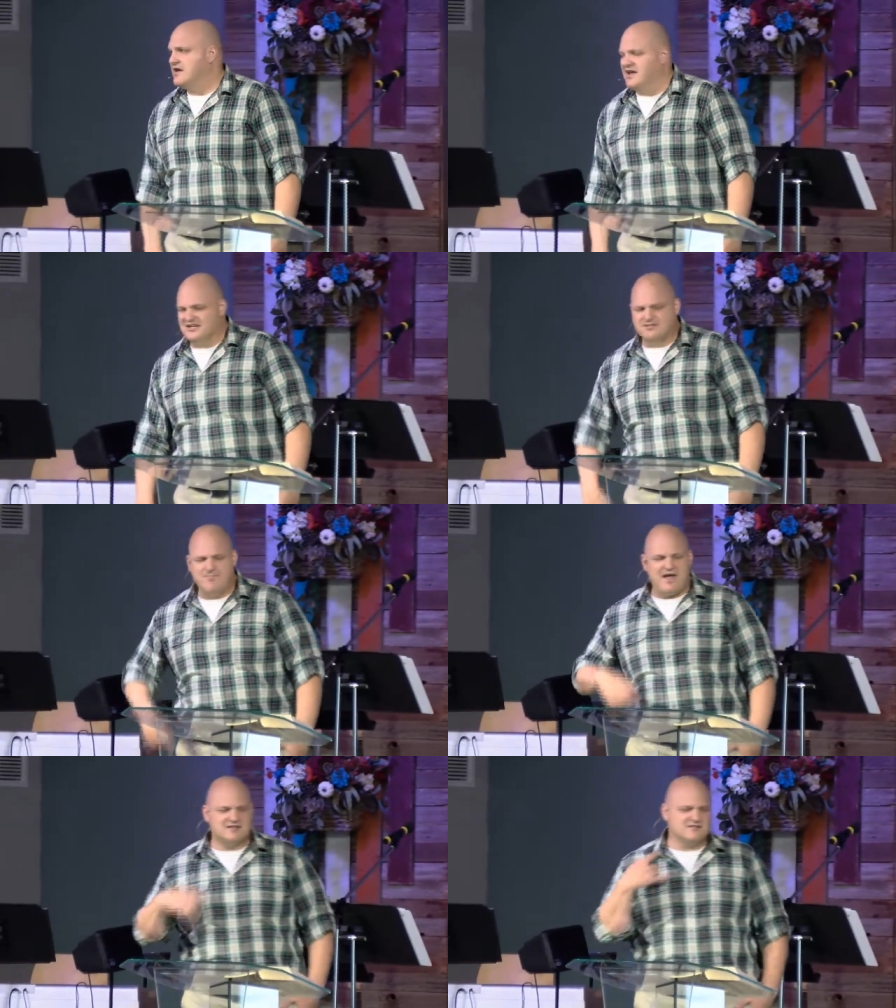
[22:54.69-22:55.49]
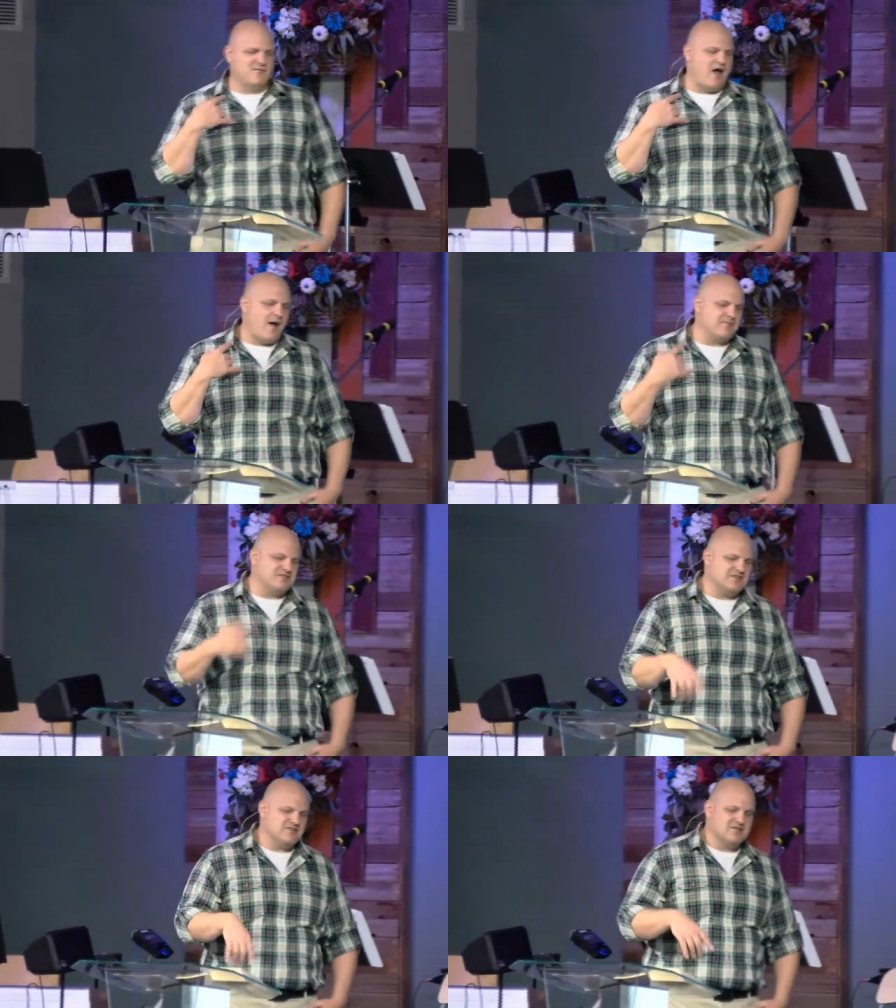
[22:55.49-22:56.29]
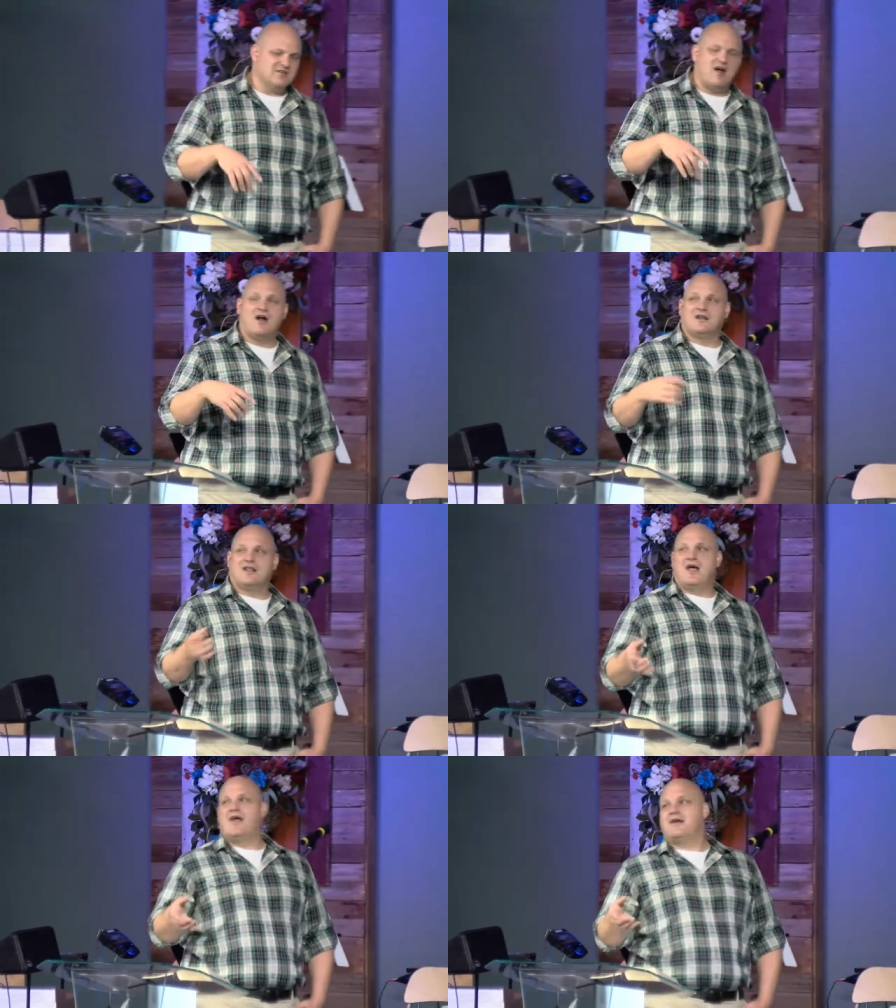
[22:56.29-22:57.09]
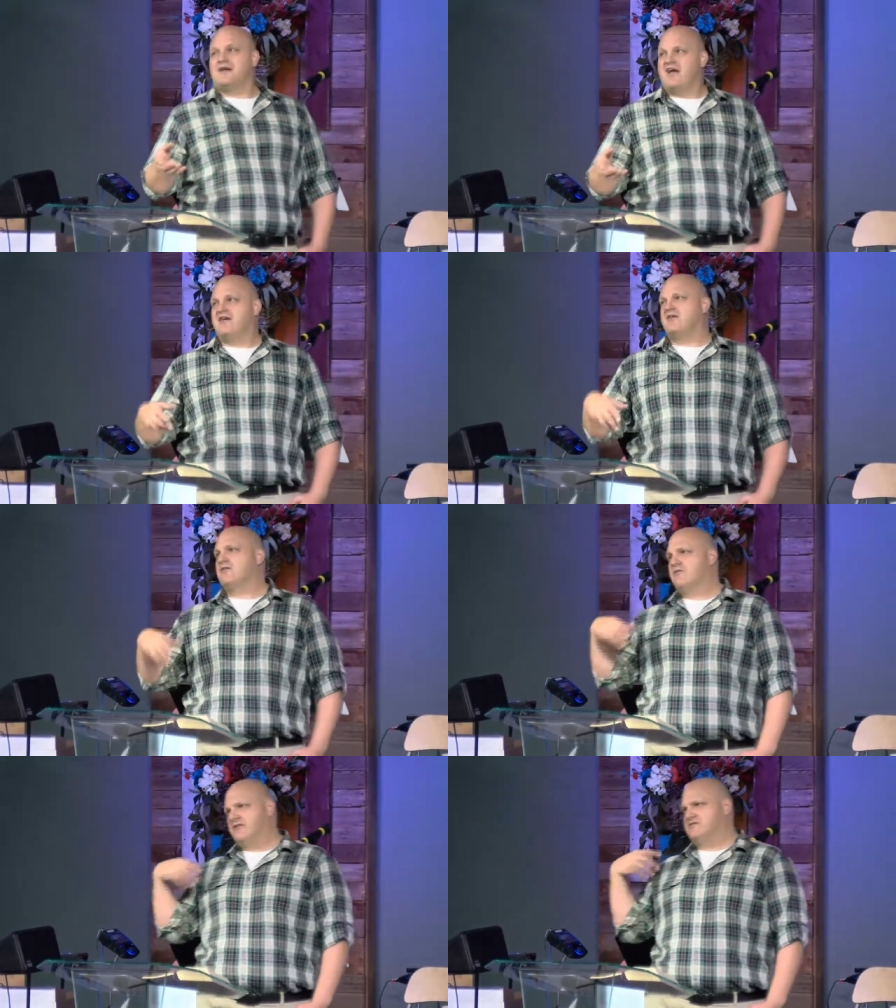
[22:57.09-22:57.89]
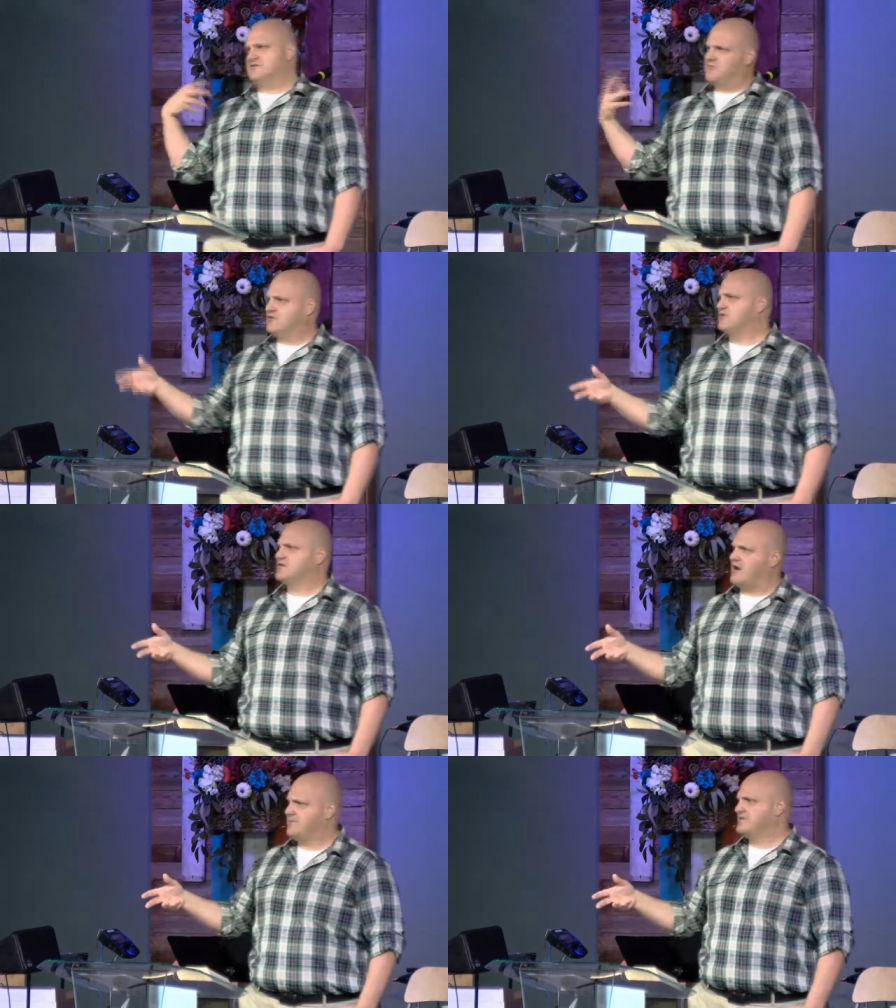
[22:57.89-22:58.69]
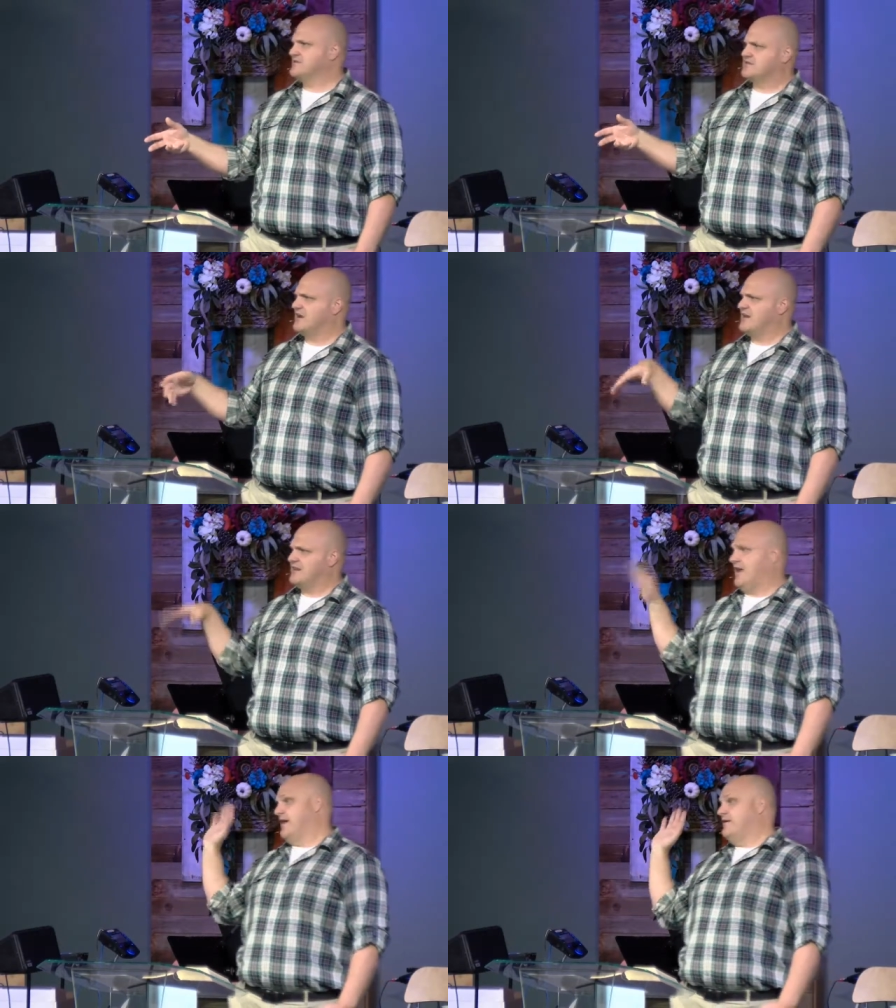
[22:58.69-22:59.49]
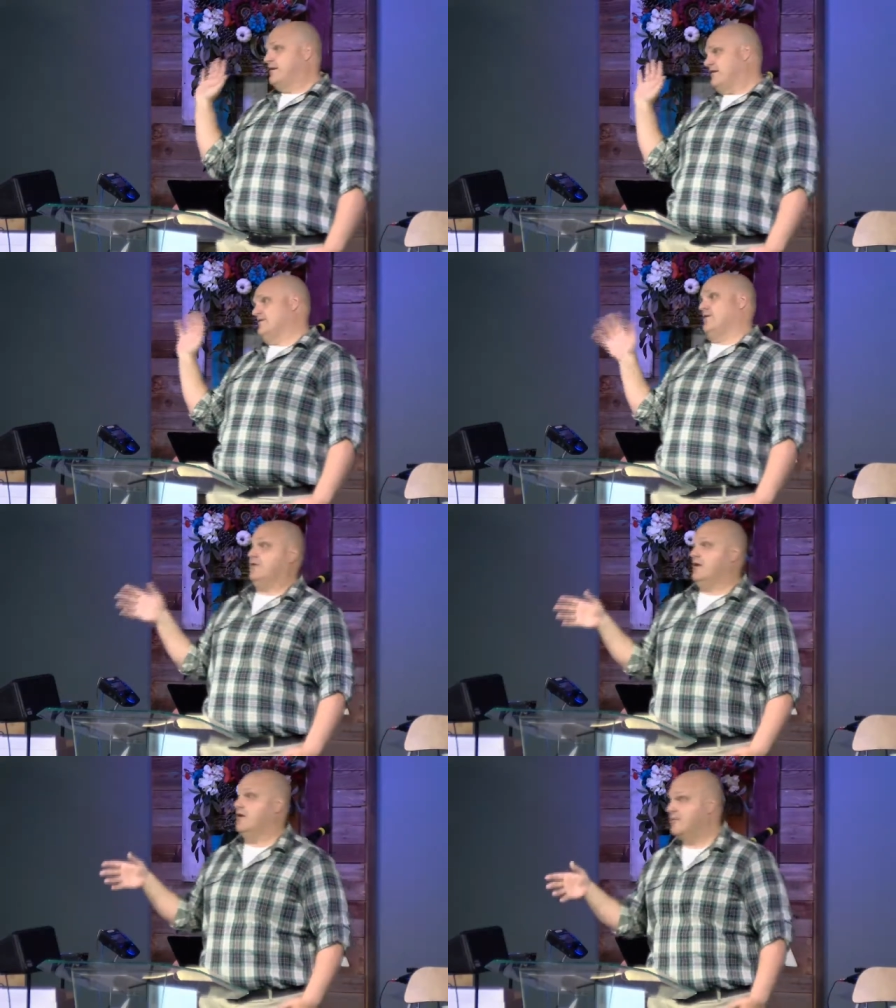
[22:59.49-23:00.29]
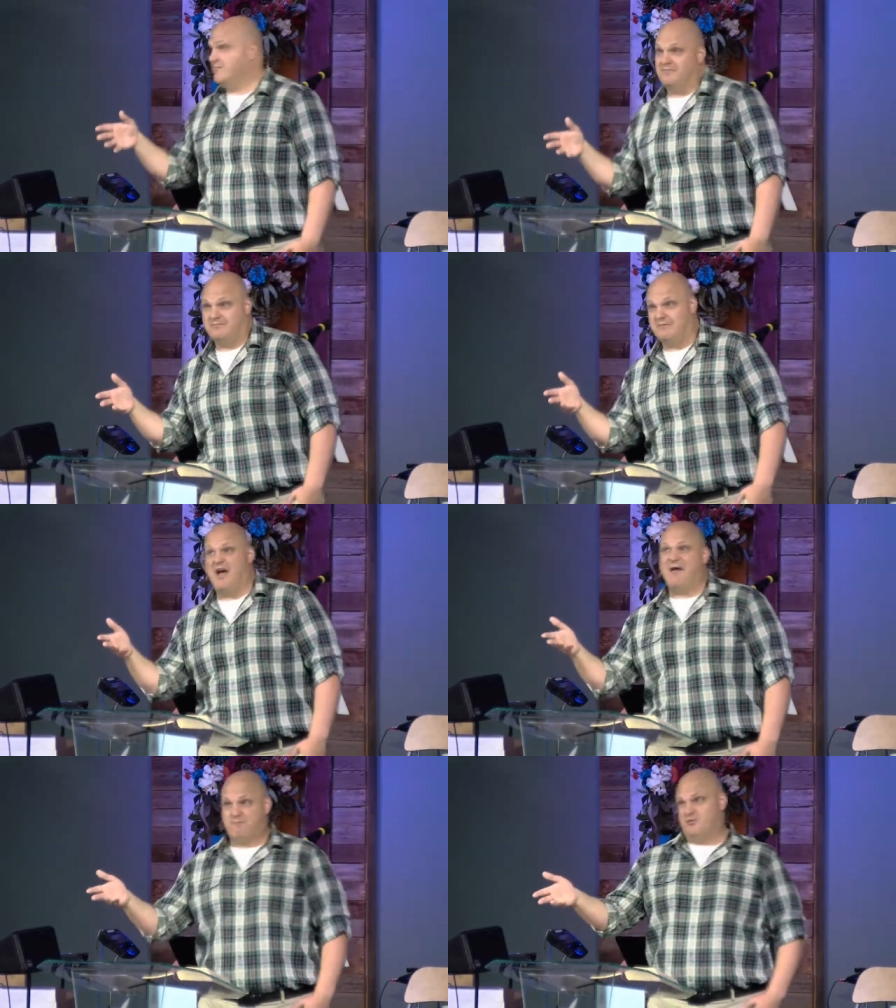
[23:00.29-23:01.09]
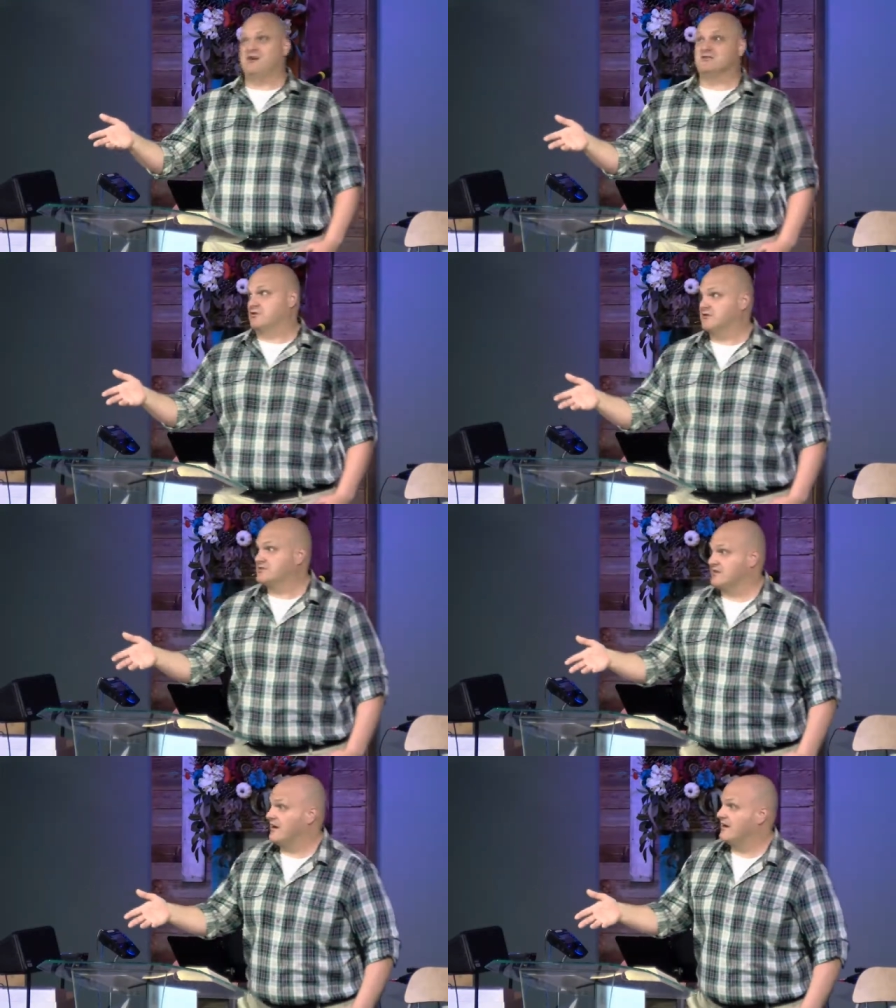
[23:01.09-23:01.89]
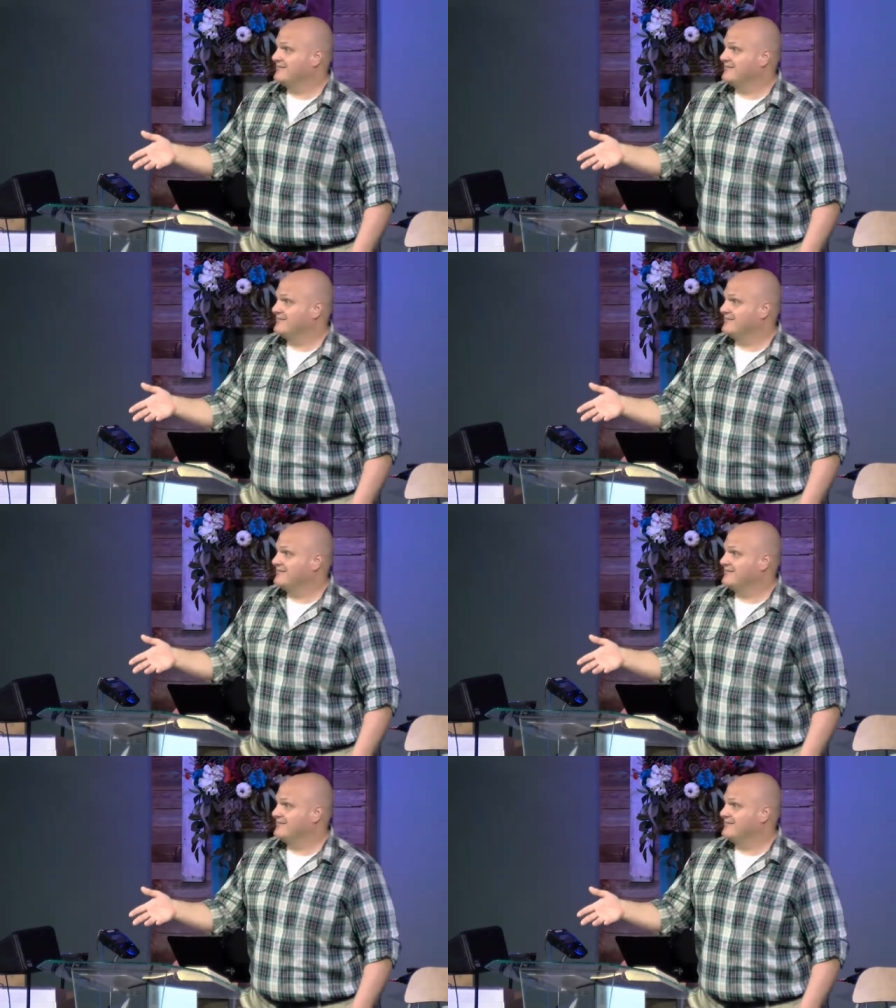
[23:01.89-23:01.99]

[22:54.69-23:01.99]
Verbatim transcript: Expect some opposition online. I heard there's some Christian opposition online. Don't know, but pretty sure it's there.